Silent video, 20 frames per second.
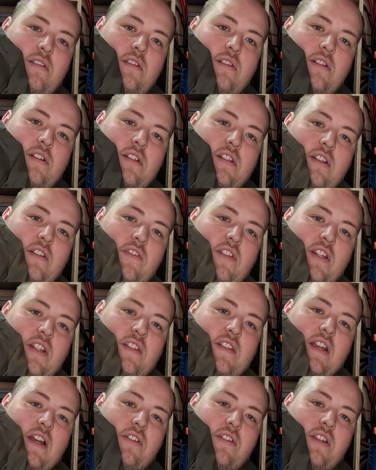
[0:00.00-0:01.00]
I don't know if you can
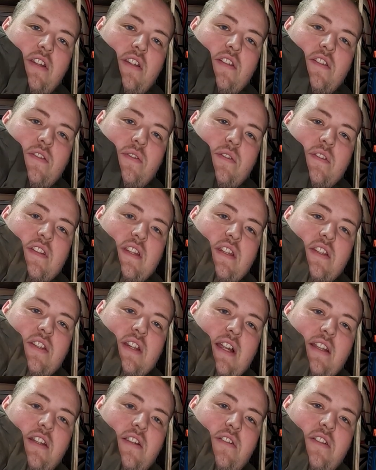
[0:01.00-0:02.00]
tell, you can sort of see the
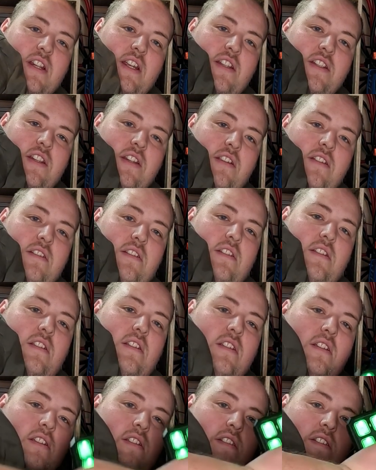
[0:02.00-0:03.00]
shadow changing.
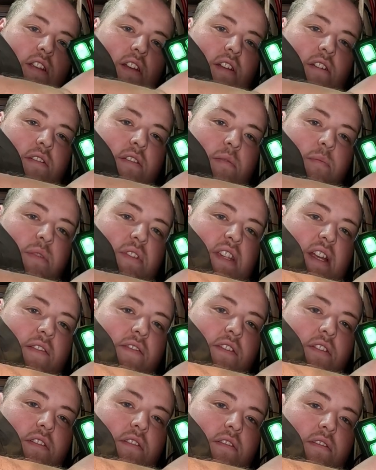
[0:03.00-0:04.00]
So number
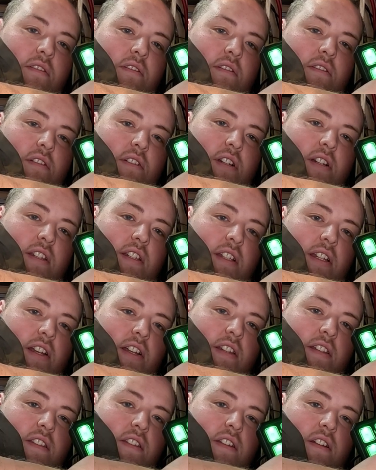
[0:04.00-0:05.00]
7, and the
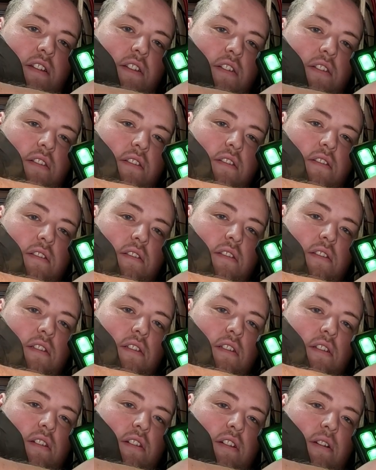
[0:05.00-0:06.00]
lights turn on
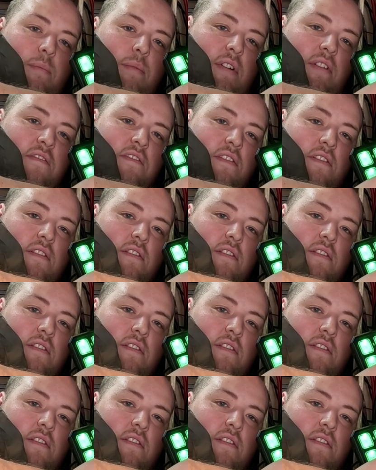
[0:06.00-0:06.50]
above.